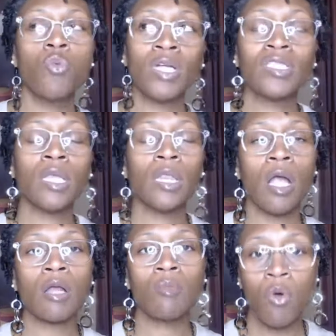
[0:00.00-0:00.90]
want to
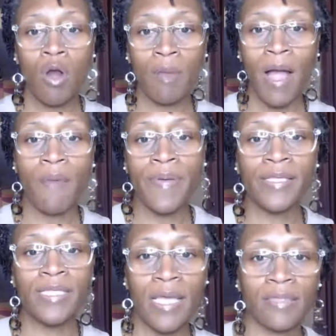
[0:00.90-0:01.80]
learn more about
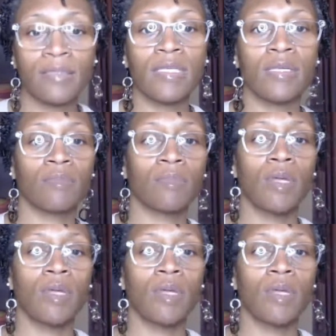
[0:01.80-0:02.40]
PTSD.